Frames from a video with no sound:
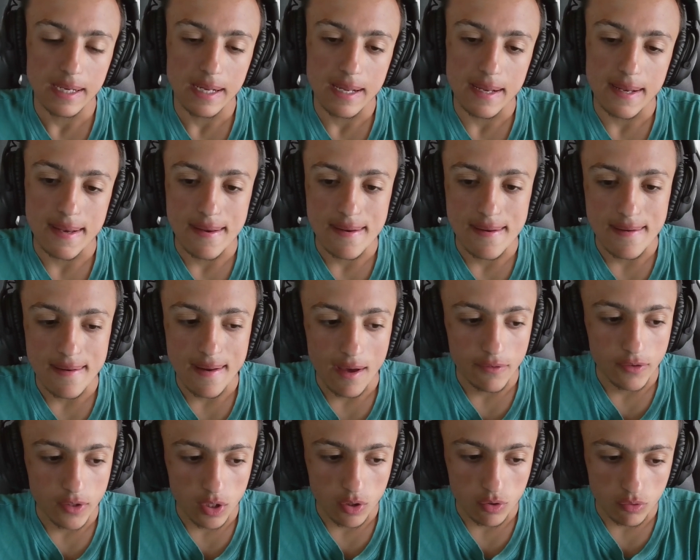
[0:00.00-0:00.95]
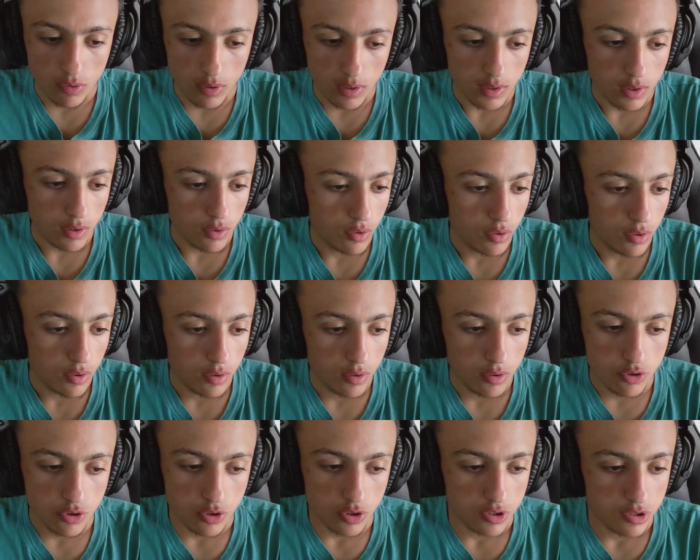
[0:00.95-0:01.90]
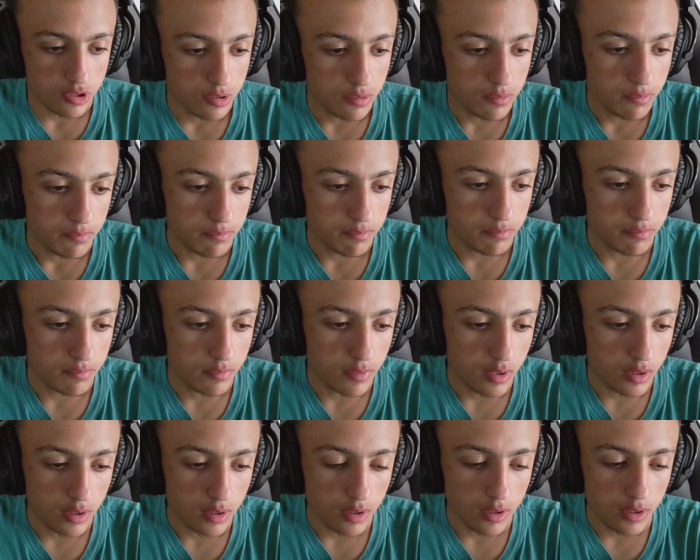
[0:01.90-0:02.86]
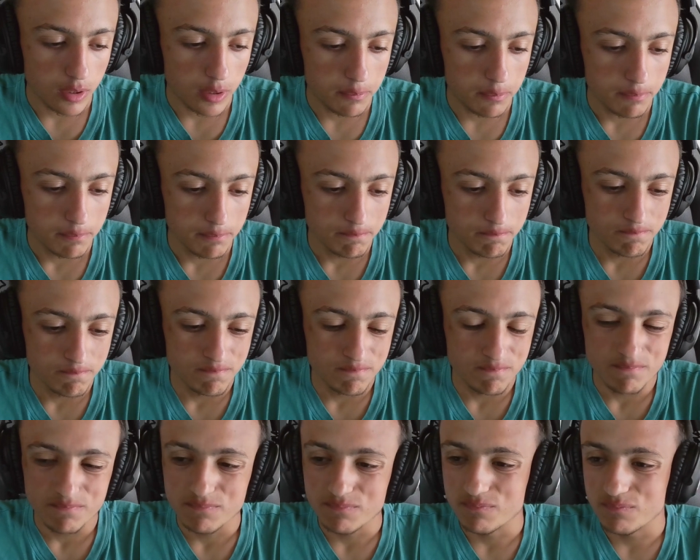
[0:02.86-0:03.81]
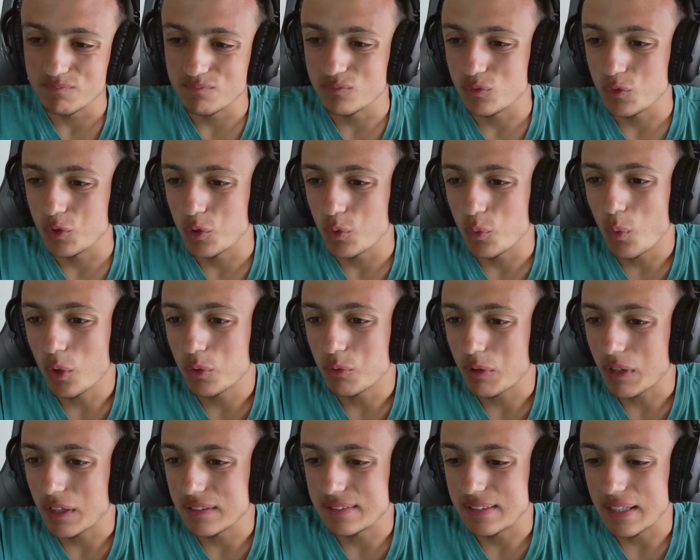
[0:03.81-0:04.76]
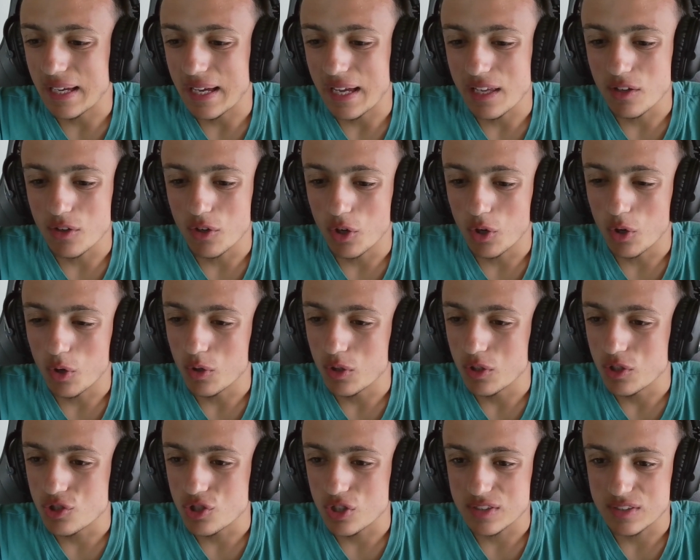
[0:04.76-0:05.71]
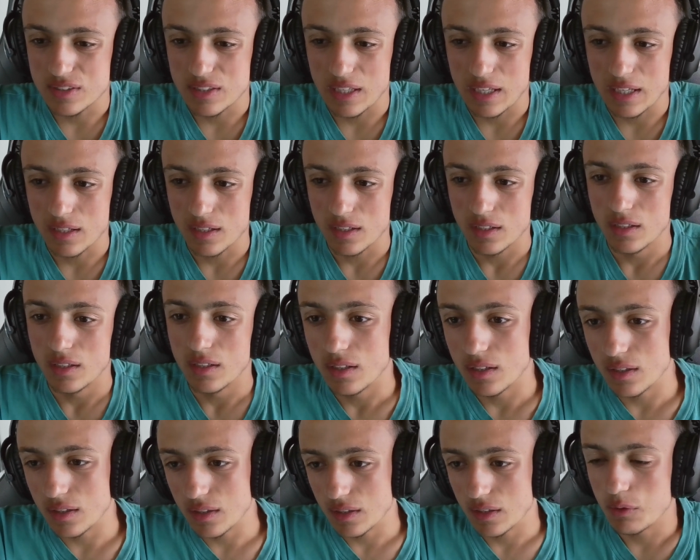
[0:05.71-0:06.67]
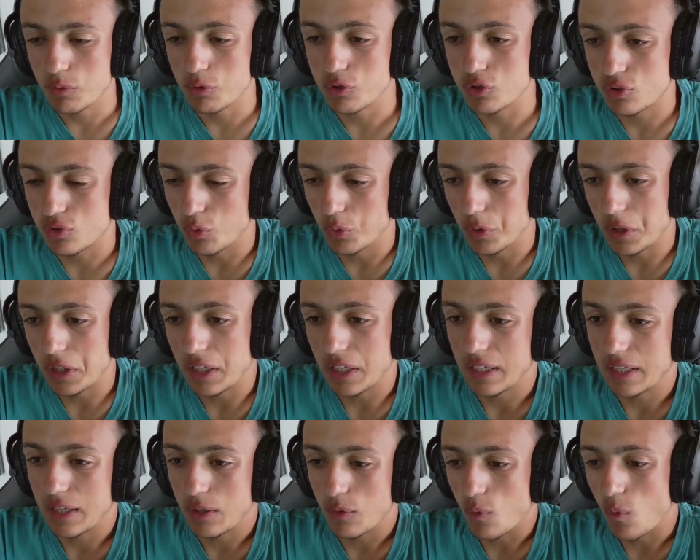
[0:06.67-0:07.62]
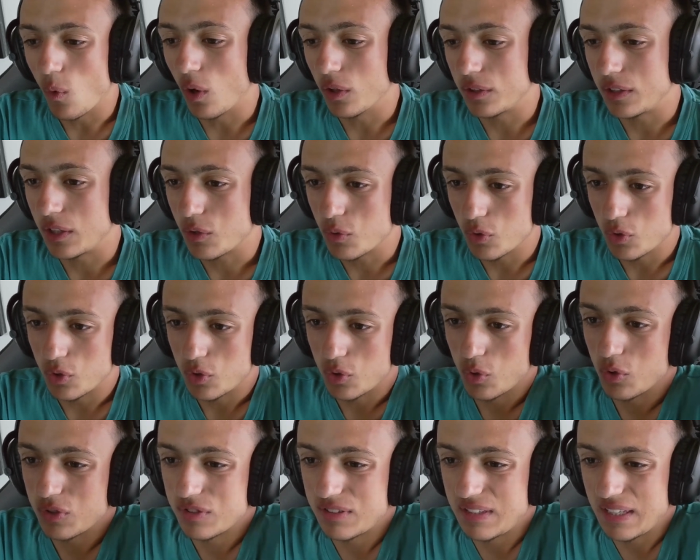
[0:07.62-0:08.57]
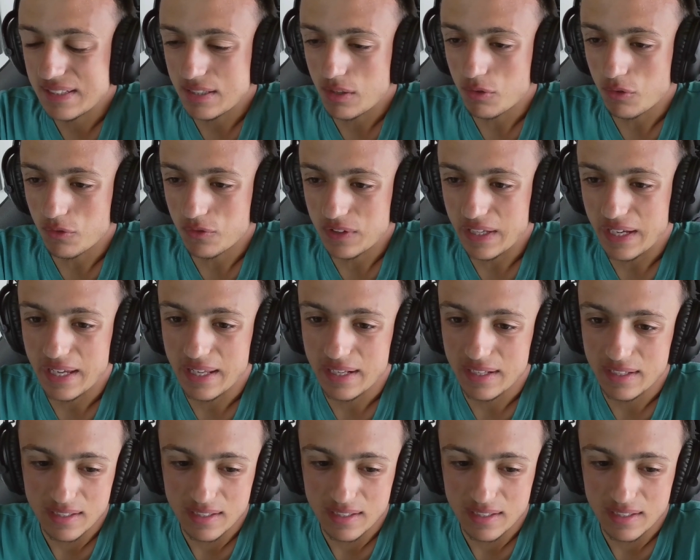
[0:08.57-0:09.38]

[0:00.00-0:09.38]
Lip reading: Nothing you could really do, just what we can say, he just did, he was doing what he could do, 6 out of 10,